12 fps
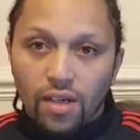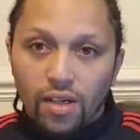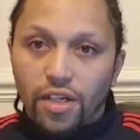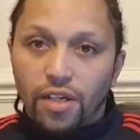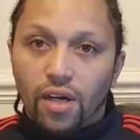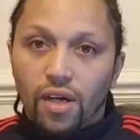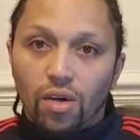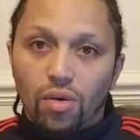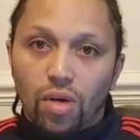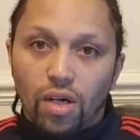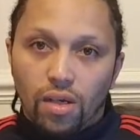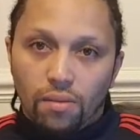
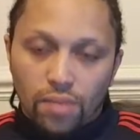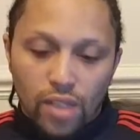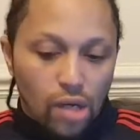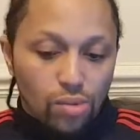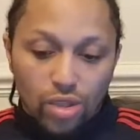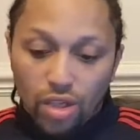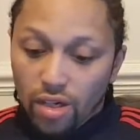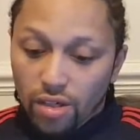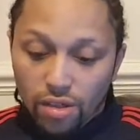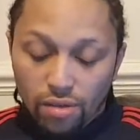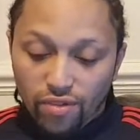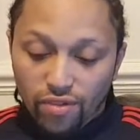Don't
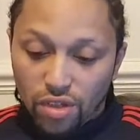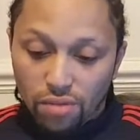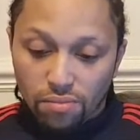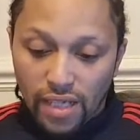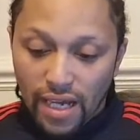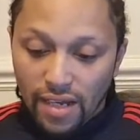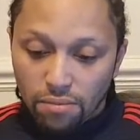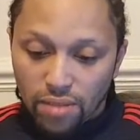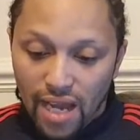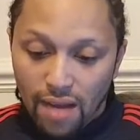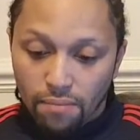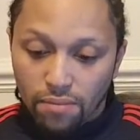turn up for some games.
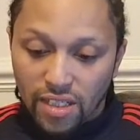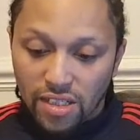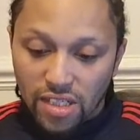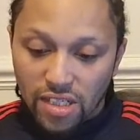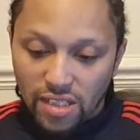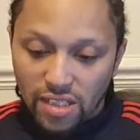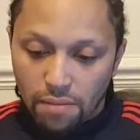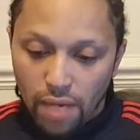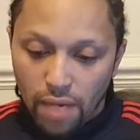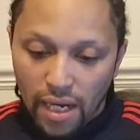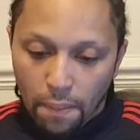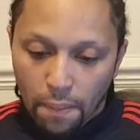Empty seats, in
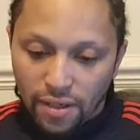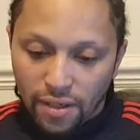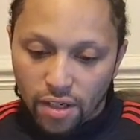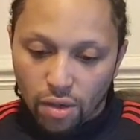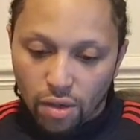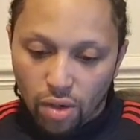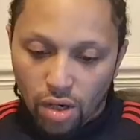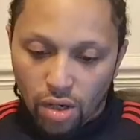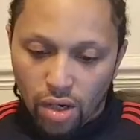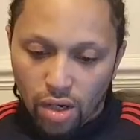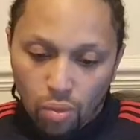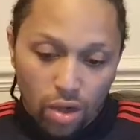my opinion, are
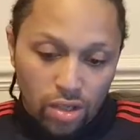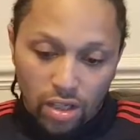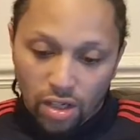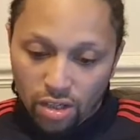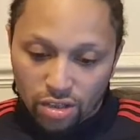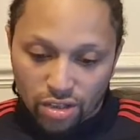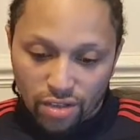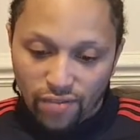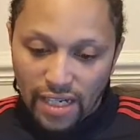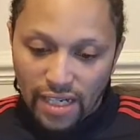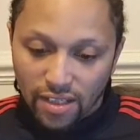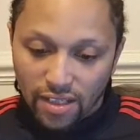what got Arsene
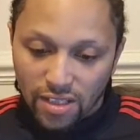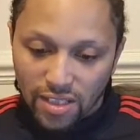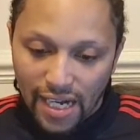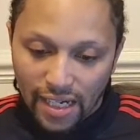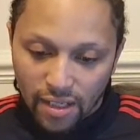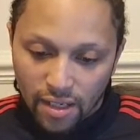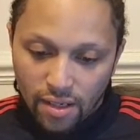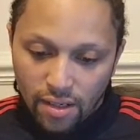Wenger the sack.